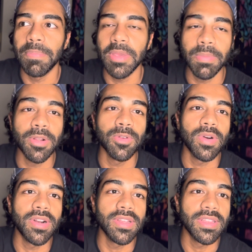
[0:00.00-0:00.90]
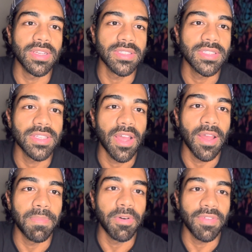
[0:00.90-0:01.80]
people who are in this
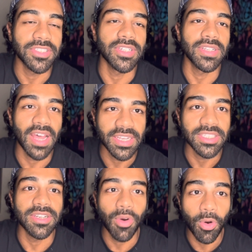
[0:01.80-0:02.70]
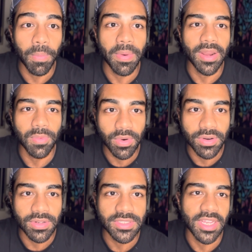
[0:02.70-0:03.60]
professional IT corporate
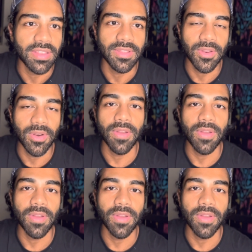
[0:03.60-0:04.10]
world, and